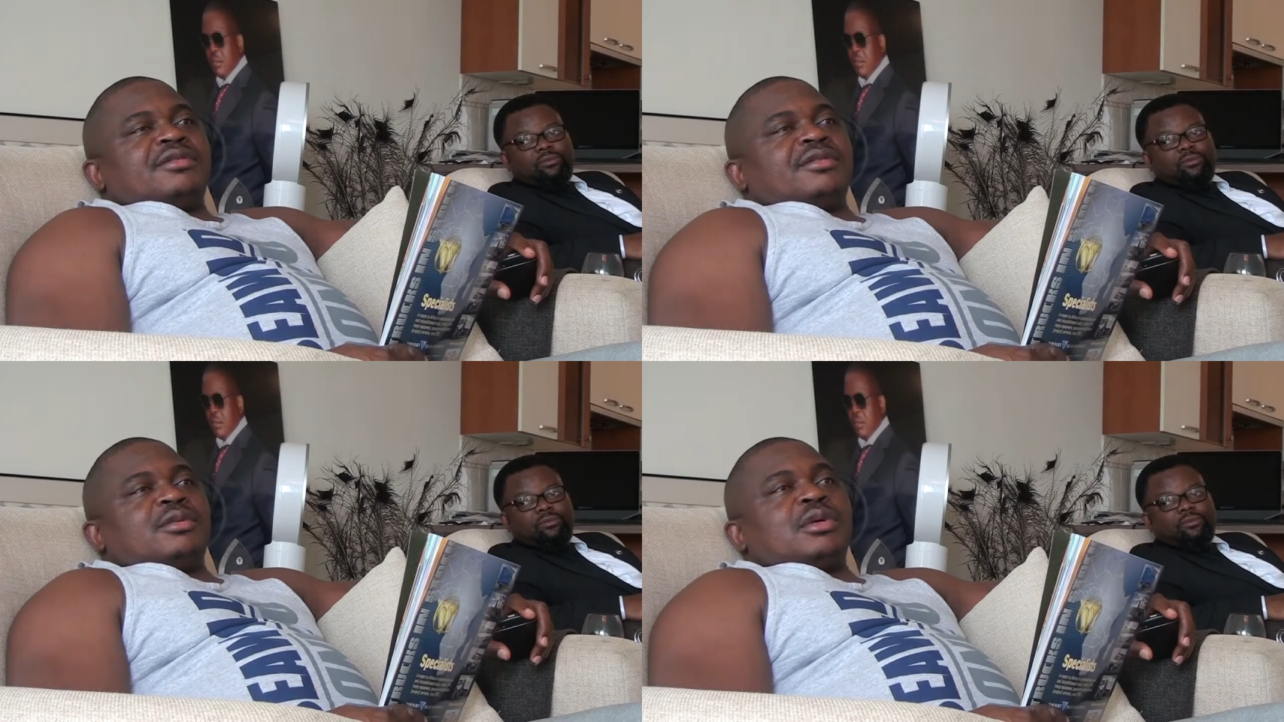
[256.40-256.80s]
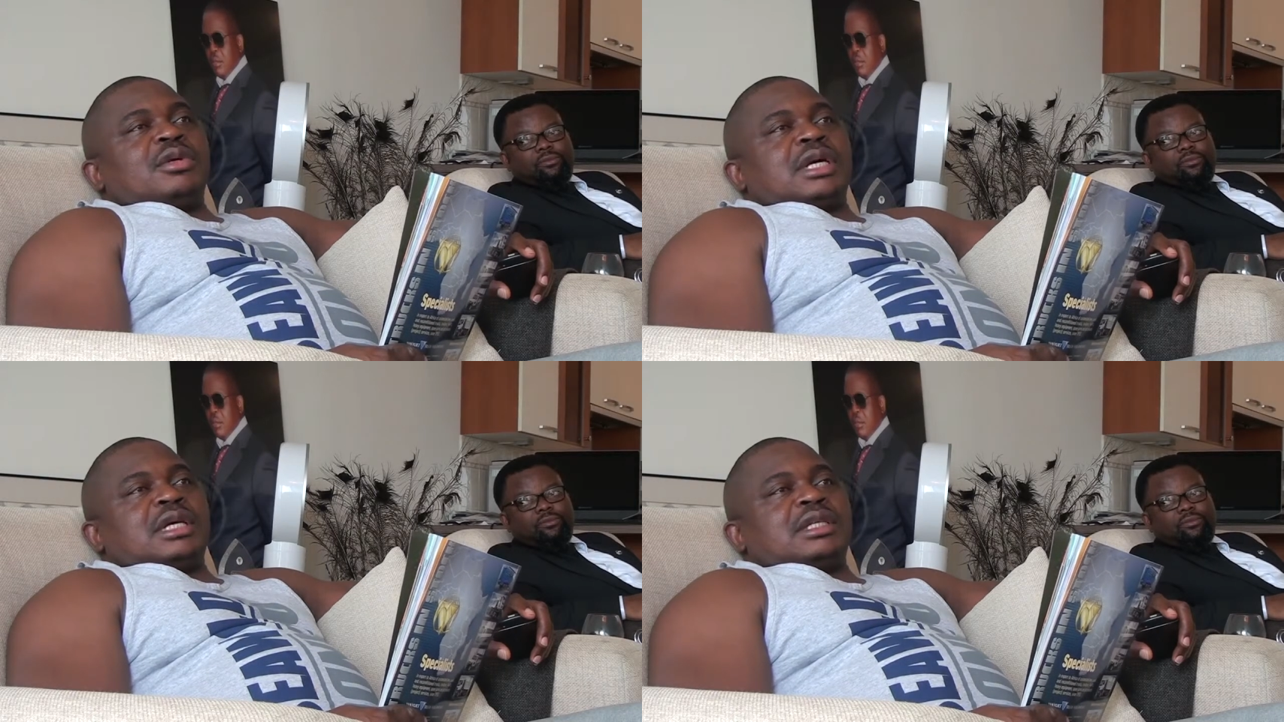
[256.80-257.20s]

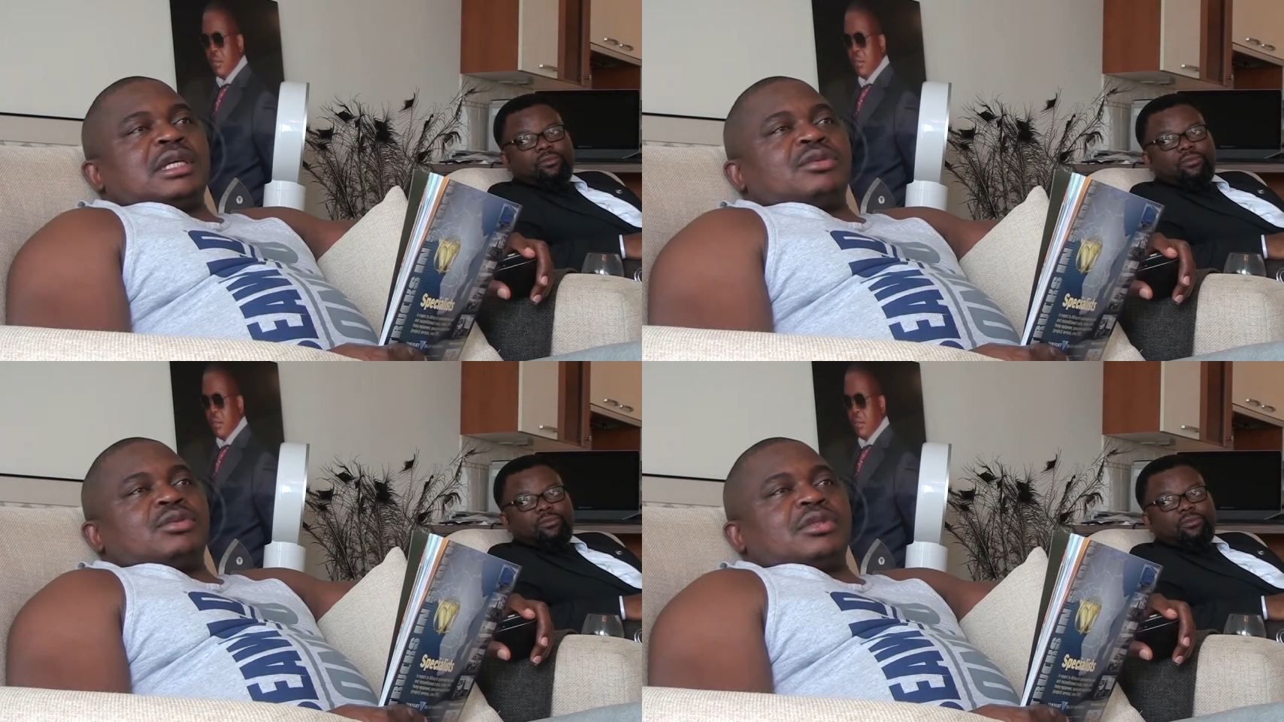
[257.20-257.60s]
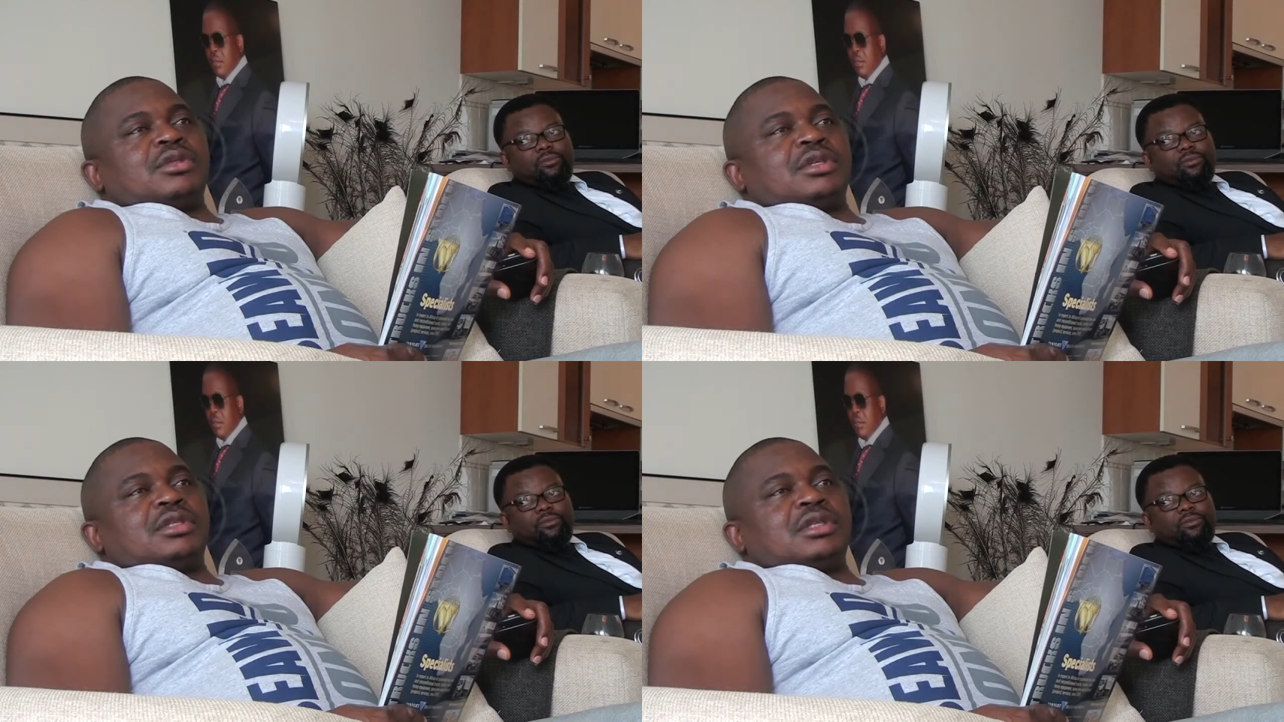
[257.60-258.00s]
Speaker 1: for right and it
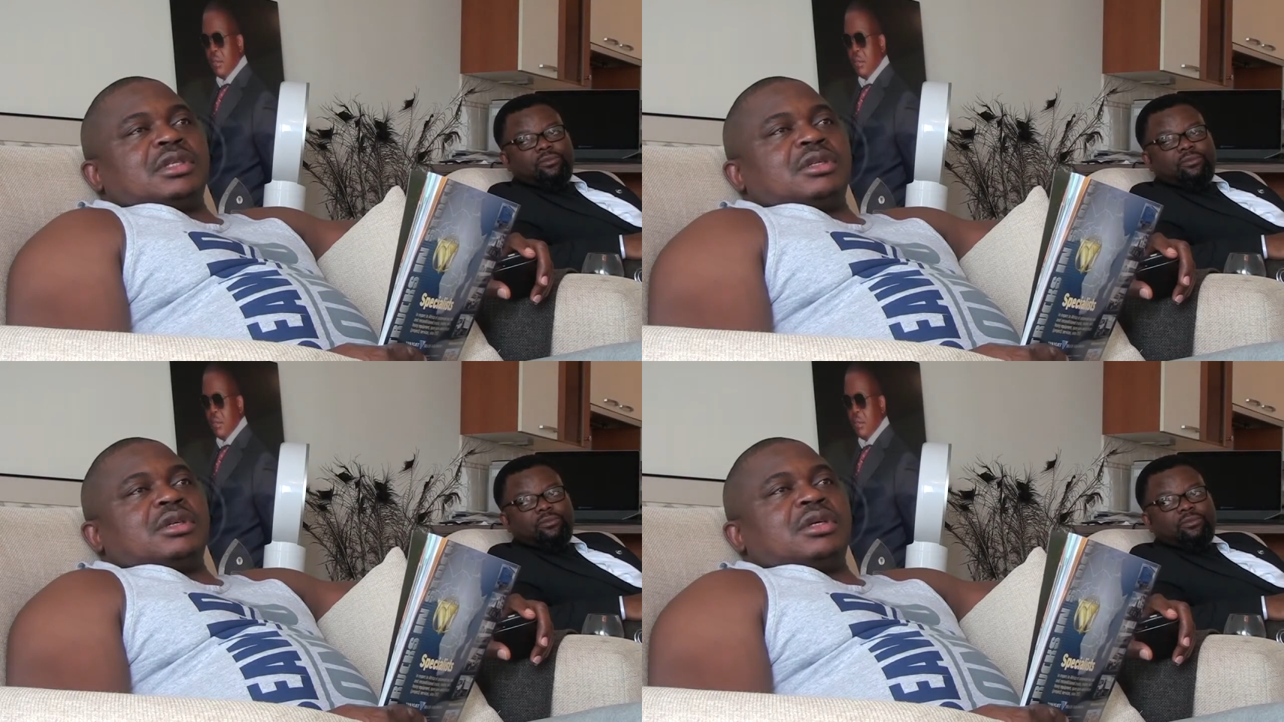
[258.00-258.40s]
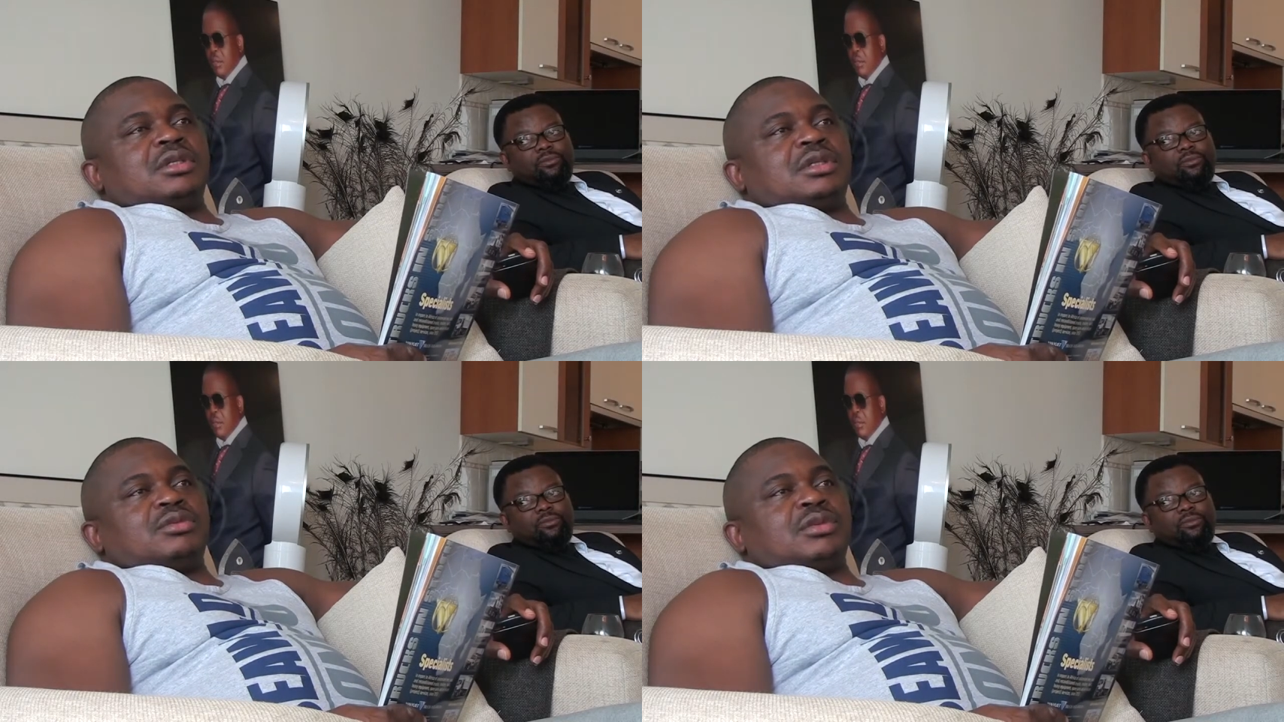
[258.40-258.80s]
was just a
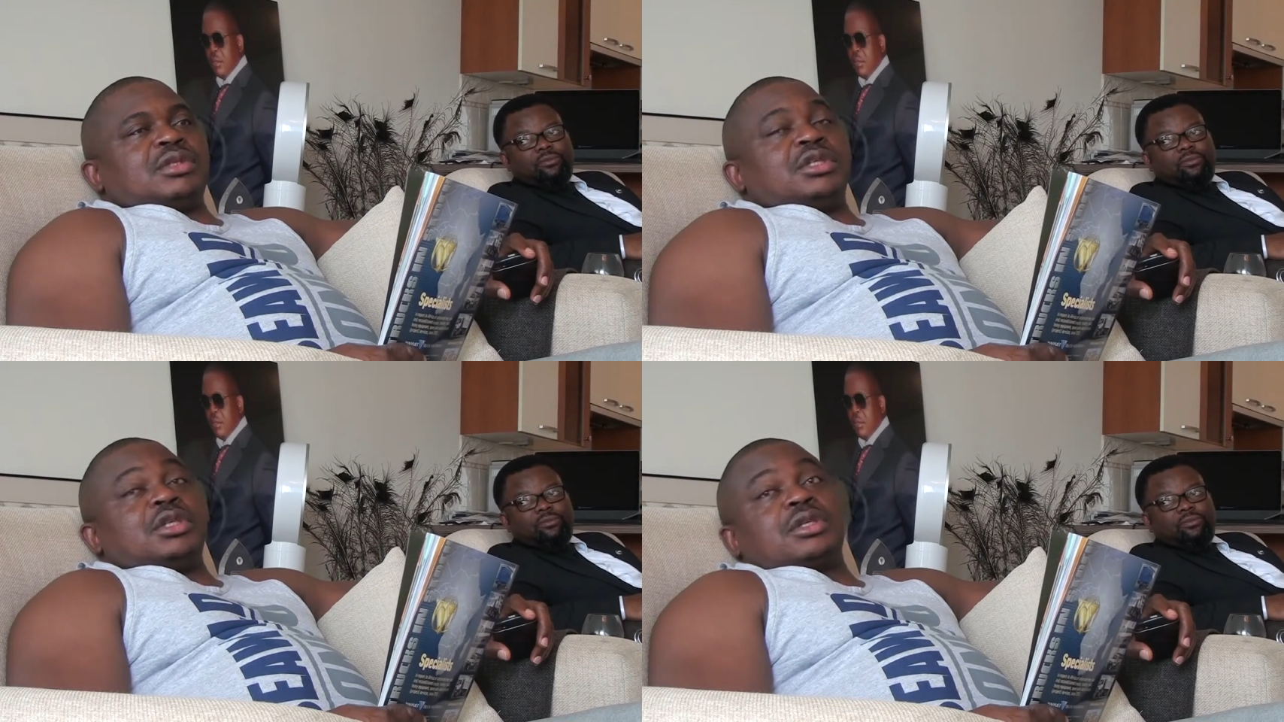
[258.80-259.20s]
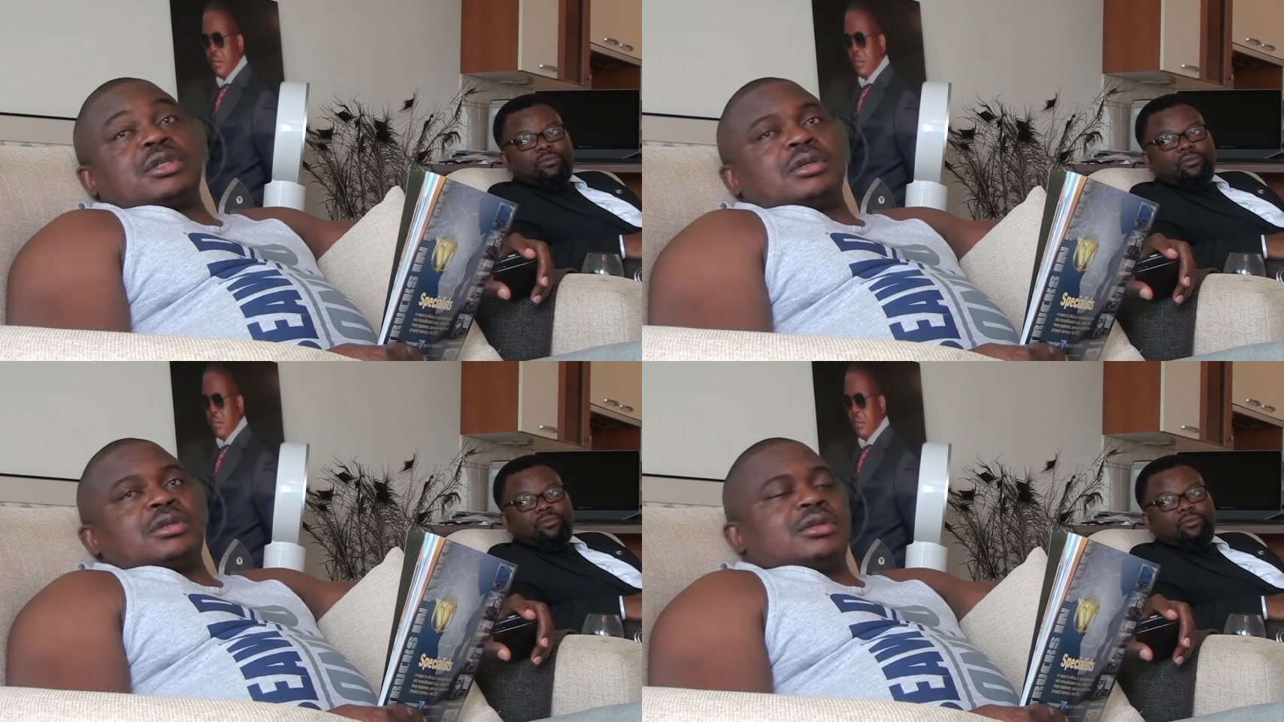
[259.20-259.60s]
cause, it was a
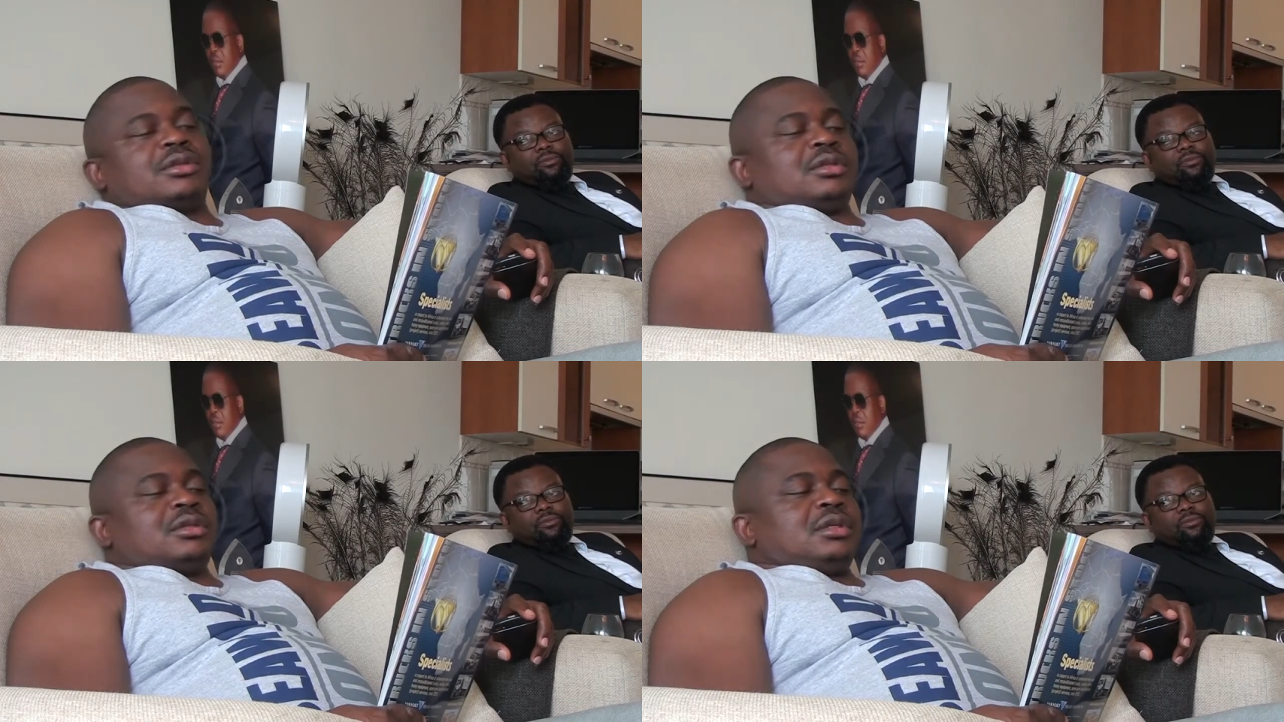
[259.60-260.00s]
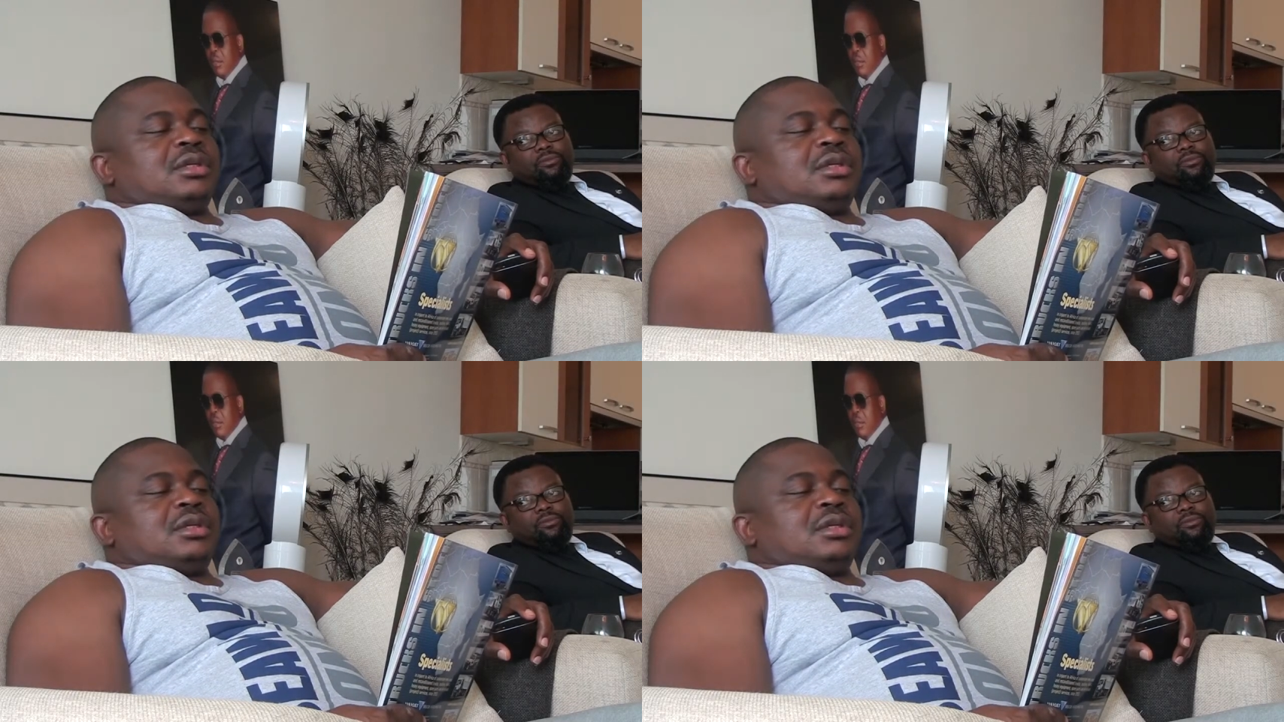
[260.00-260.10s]
just cause.